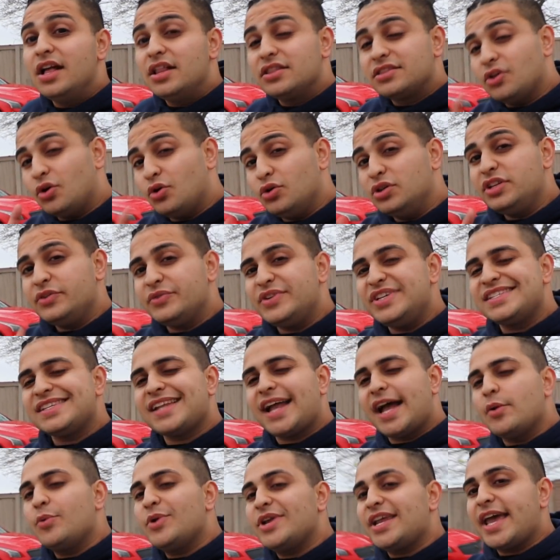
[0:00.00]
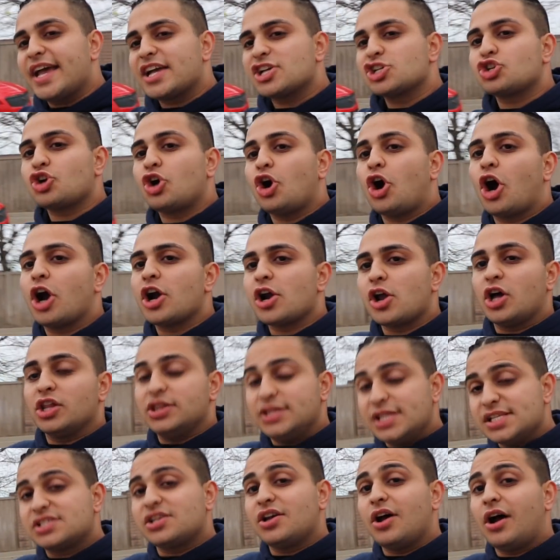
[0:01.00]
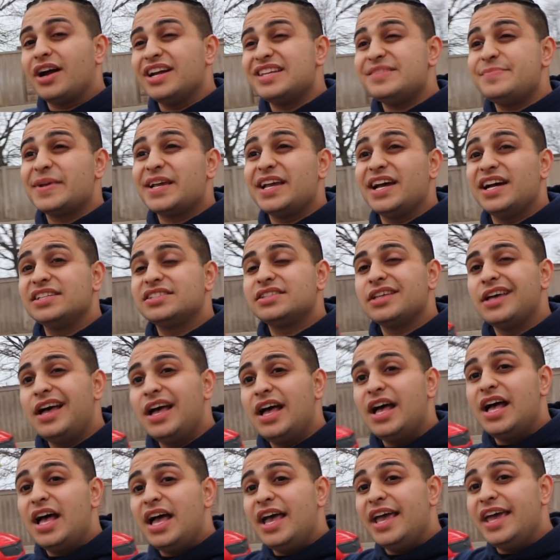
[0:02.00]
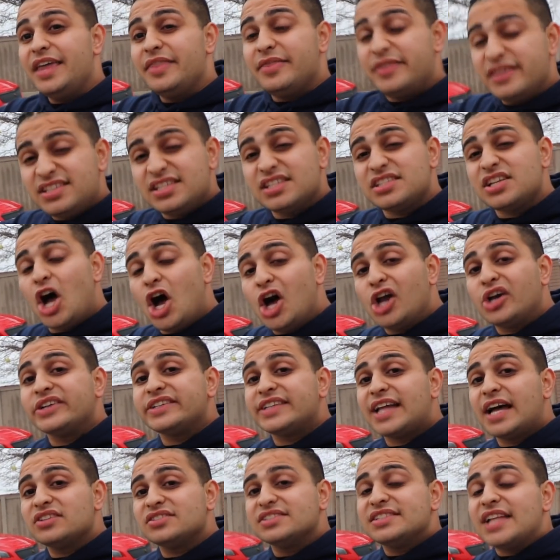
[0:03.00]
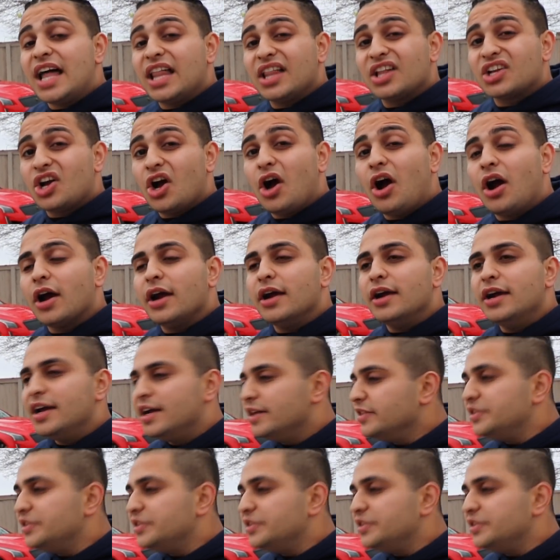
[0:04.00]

the only reason I went extra hard on this car is because this is a $100,000 car.